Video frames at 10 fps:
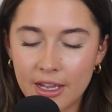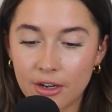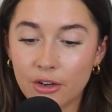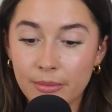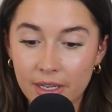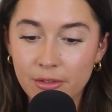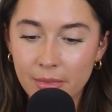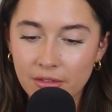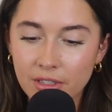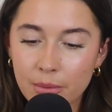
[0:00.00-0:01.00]
If a
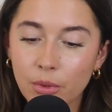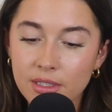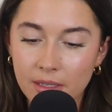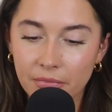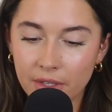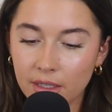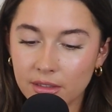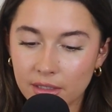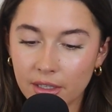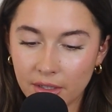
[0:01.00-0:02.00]
man really wants something,
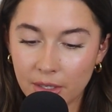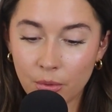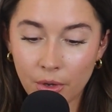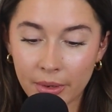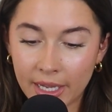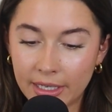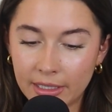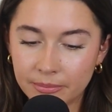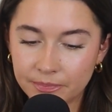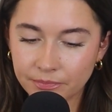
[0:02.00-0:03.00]
they will go and get it.